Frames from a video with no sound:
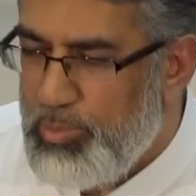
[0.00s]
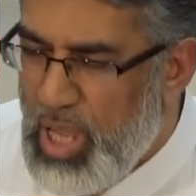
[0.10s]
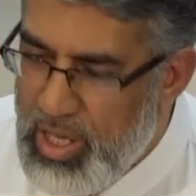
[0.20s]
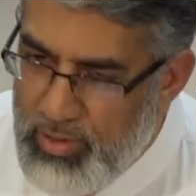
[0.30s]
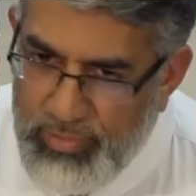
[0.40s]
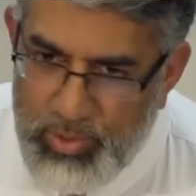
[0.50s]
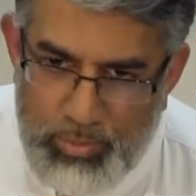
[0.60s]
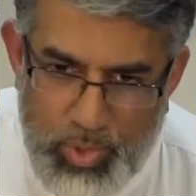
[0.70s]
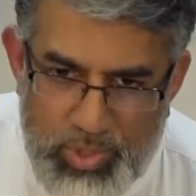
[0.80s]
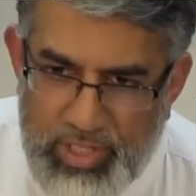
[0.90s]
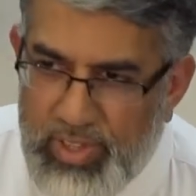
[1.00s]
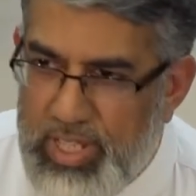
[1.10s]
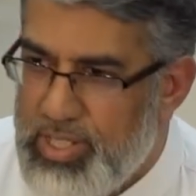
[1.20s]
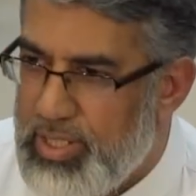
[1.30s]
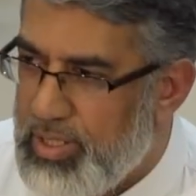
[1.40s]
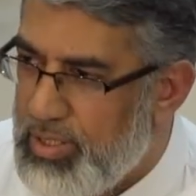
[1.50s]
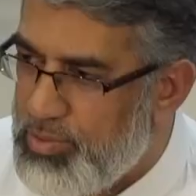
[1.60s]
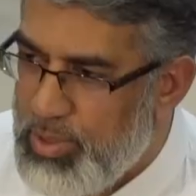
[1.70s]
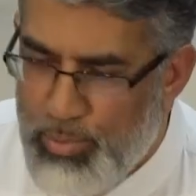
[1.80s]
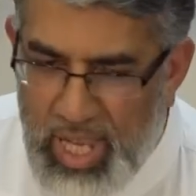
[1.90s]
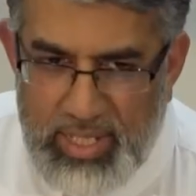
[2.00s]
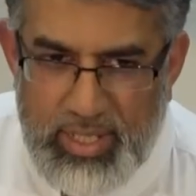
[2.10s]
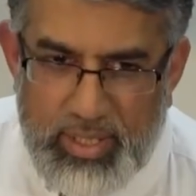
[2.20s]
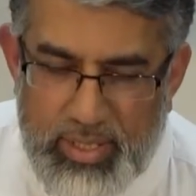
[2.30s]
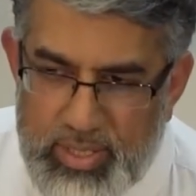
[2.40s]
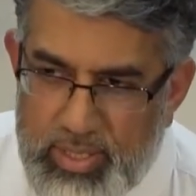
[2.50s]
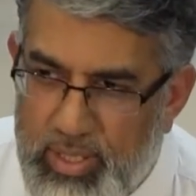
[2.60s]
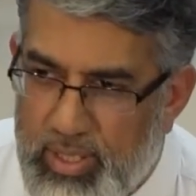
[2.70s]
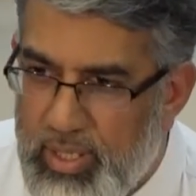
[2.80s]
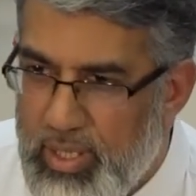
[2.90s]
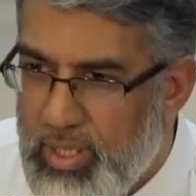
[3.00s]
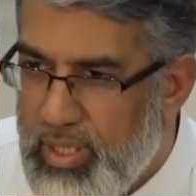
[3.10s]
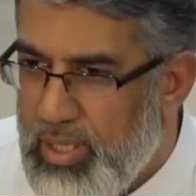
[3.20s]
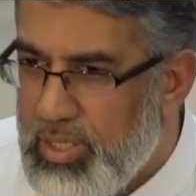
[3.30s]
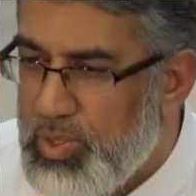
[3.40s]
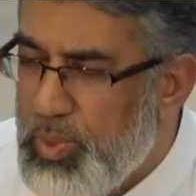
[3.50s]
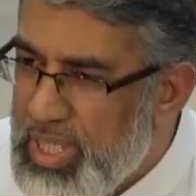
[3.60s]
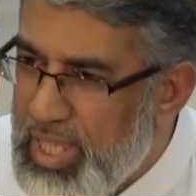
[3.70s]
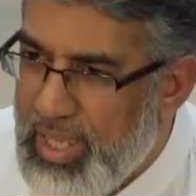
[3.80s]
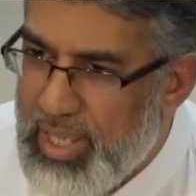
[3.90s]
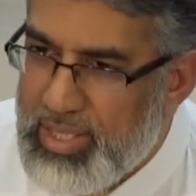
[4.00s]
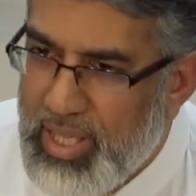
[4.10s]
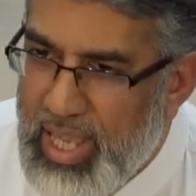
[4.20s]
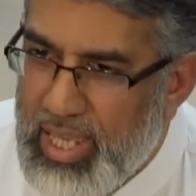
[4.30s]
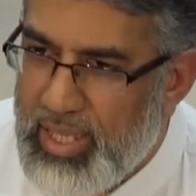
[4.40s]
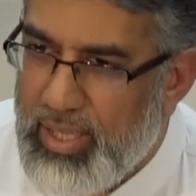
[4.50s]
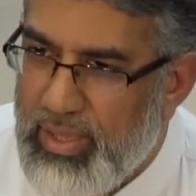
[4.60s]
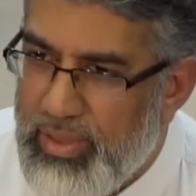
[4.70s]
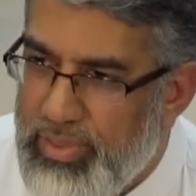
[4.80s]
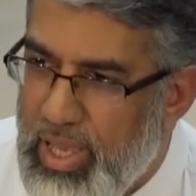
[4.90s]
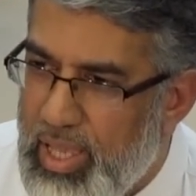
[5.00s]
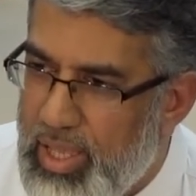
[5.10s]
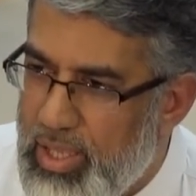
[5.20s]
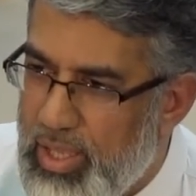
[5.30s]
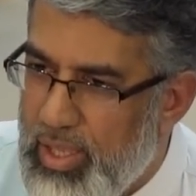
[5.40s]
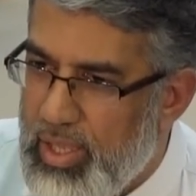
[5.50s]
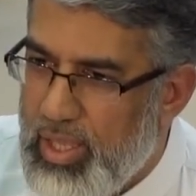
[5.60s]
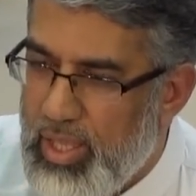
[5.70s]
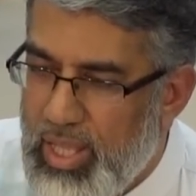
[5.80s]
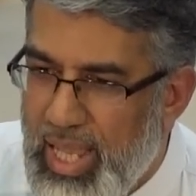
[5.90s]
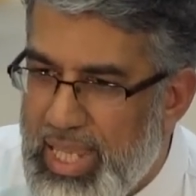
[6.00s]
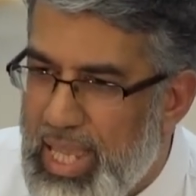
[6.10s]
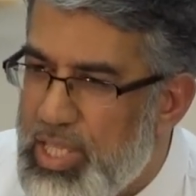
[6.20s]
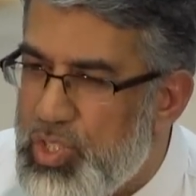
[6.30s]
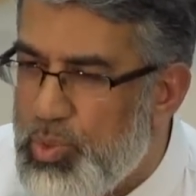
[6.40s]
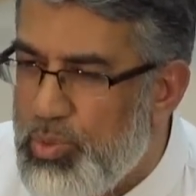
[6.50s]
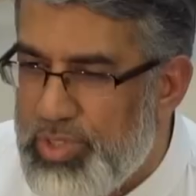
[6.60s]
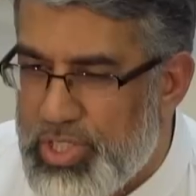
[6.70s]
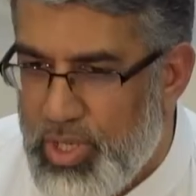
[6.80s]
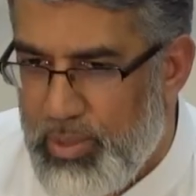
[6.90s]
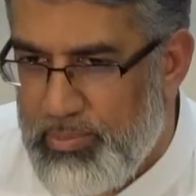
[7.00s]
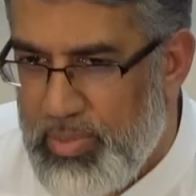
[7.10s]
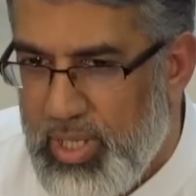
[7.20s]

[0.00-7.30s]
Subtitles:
Powerful motivation, reminders. The dunya is like that, like a jewelry shop,